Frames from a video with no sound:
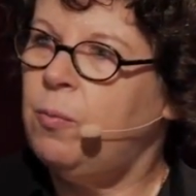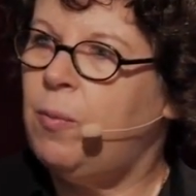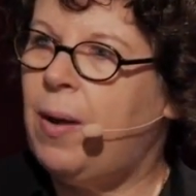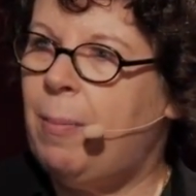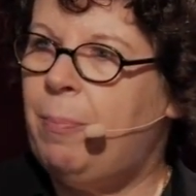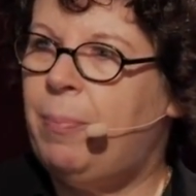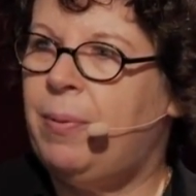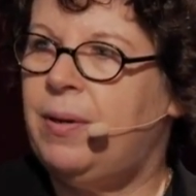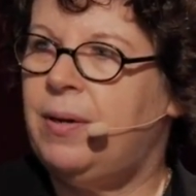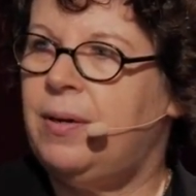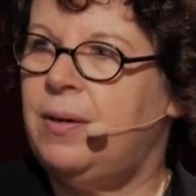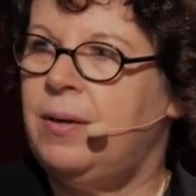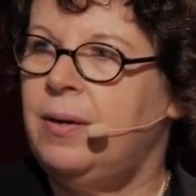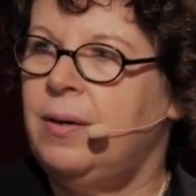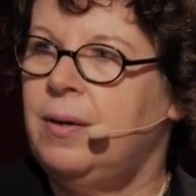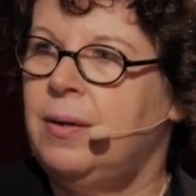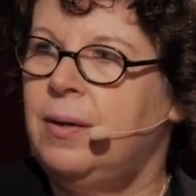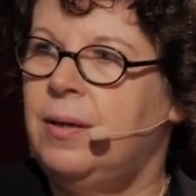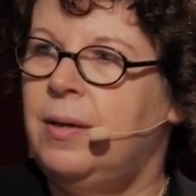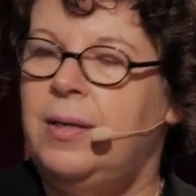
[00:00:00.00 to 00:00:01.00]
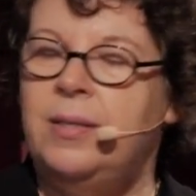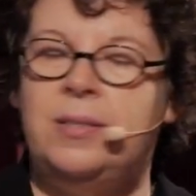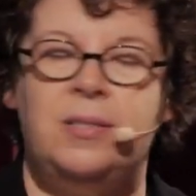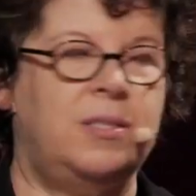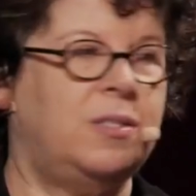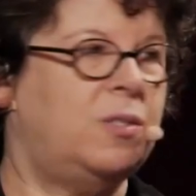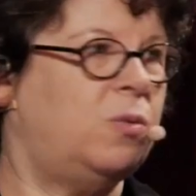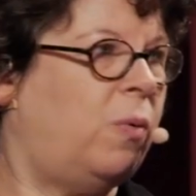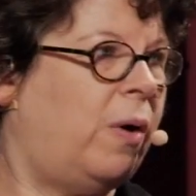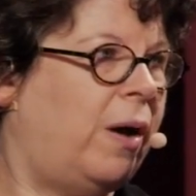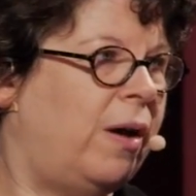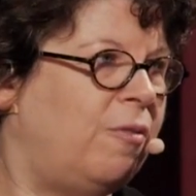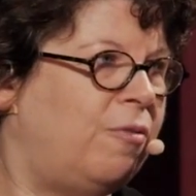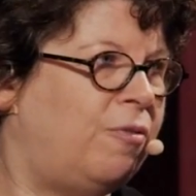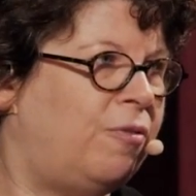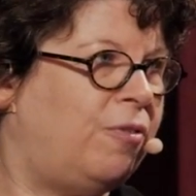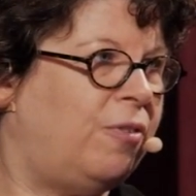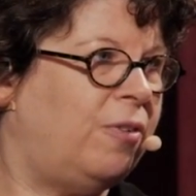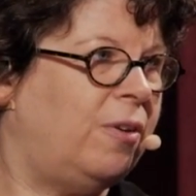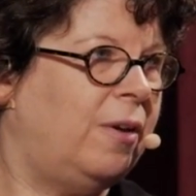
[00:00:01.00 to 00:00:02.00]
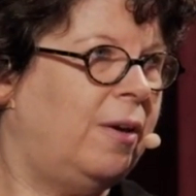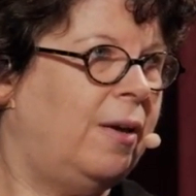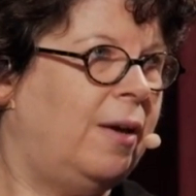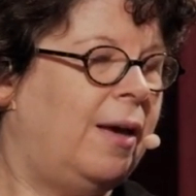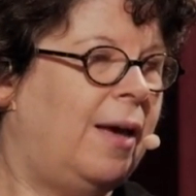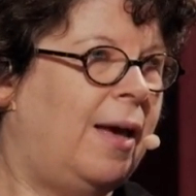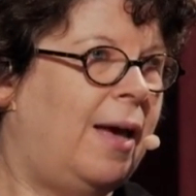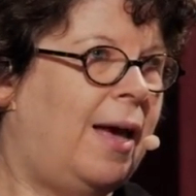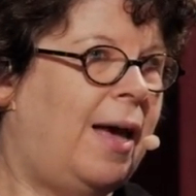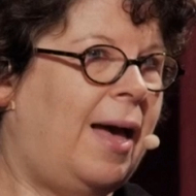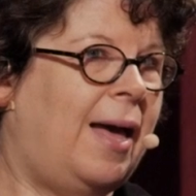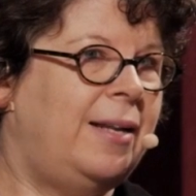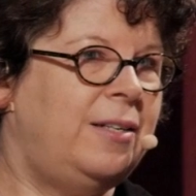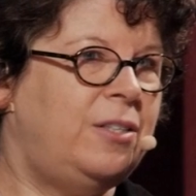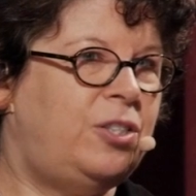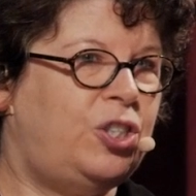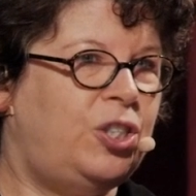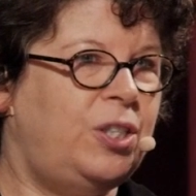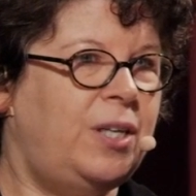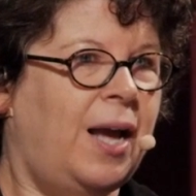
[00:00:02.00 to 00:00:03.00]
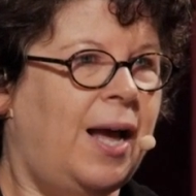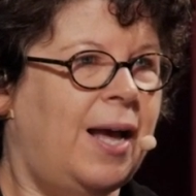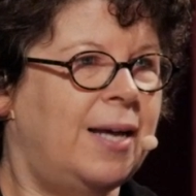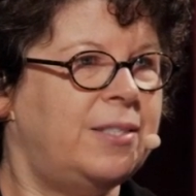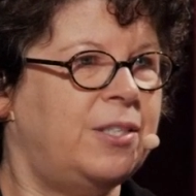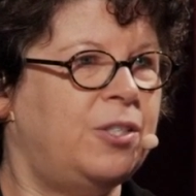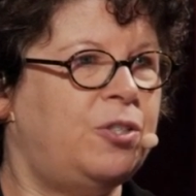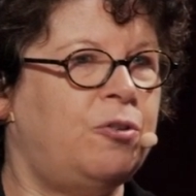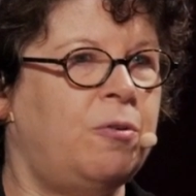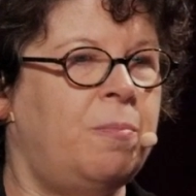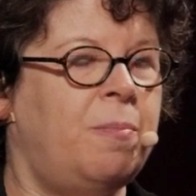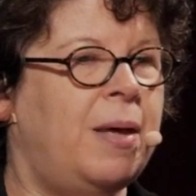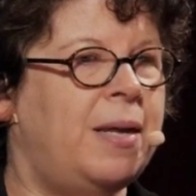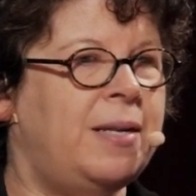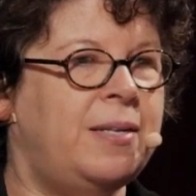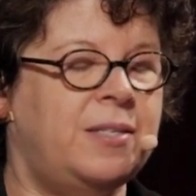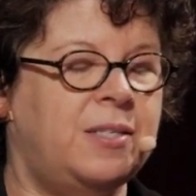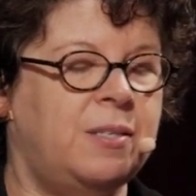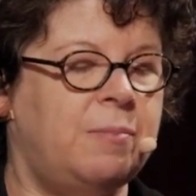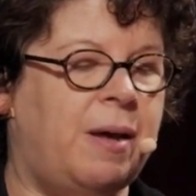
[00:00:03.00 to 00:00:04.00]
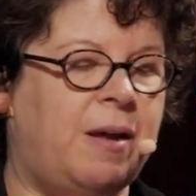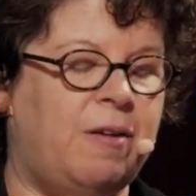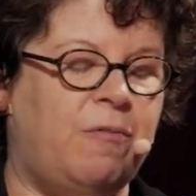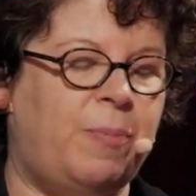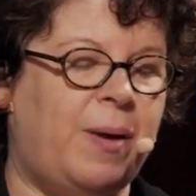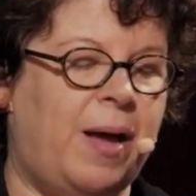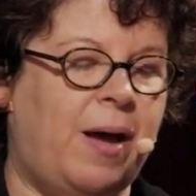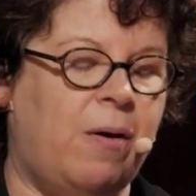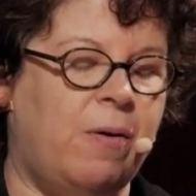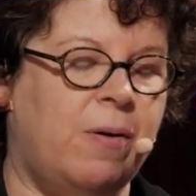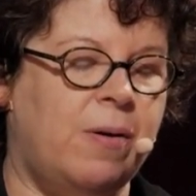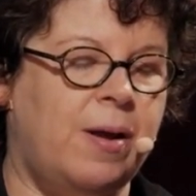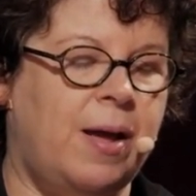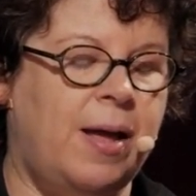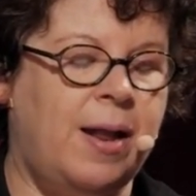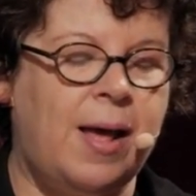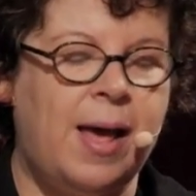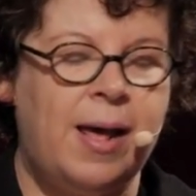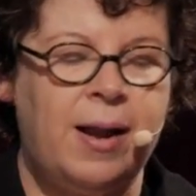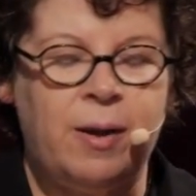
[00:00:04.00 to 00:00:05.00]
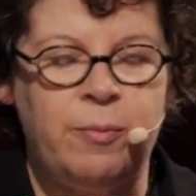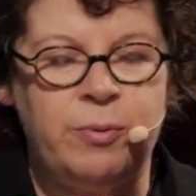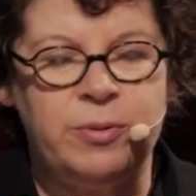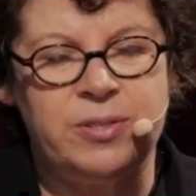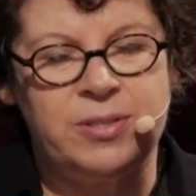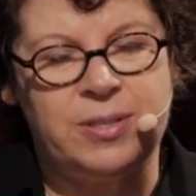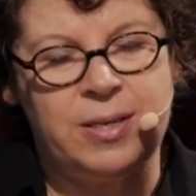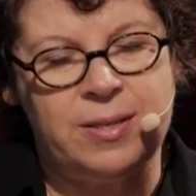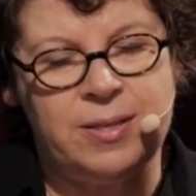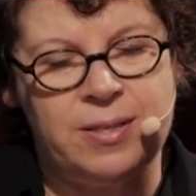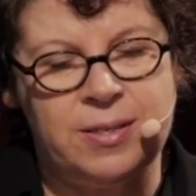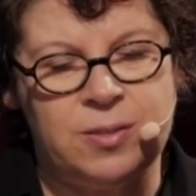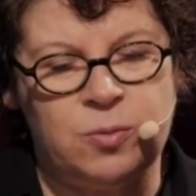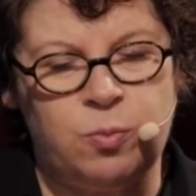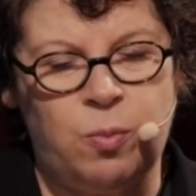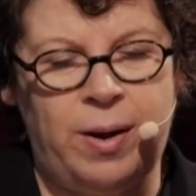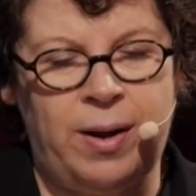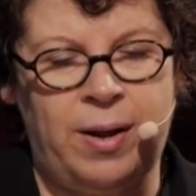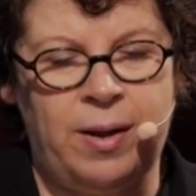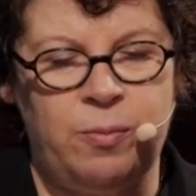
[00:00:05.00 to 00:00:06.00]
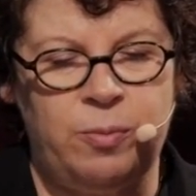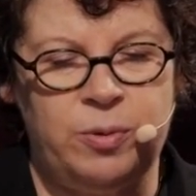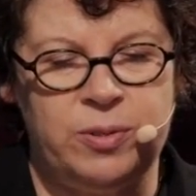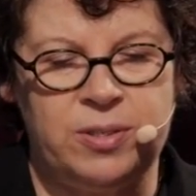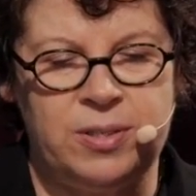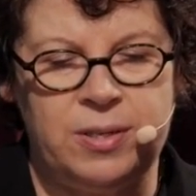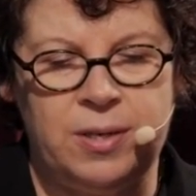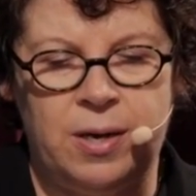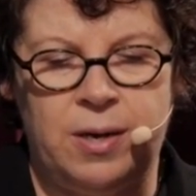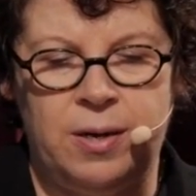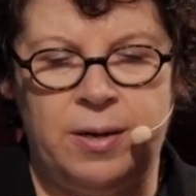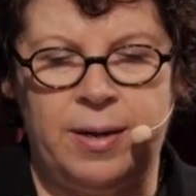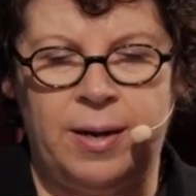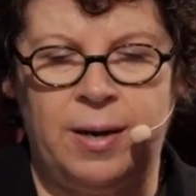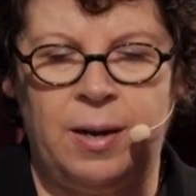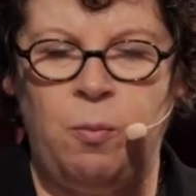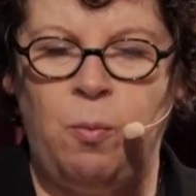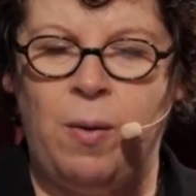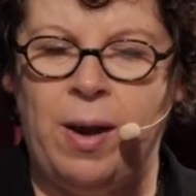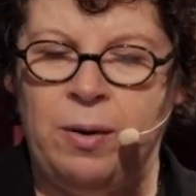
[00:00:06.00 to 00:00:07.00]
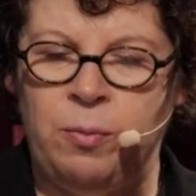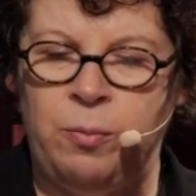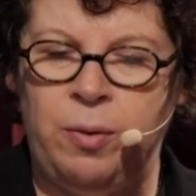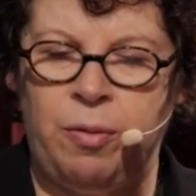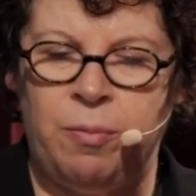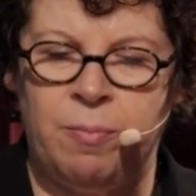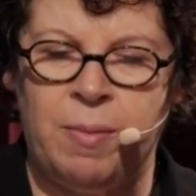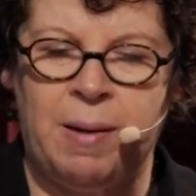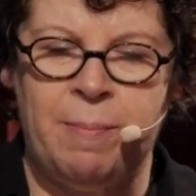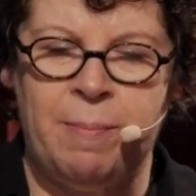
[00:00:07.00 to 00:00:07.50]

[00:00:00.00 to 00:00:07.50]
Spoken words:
weapon is his wife. And she has a tremendous amount of power. And I will say this, when I was young and I went with my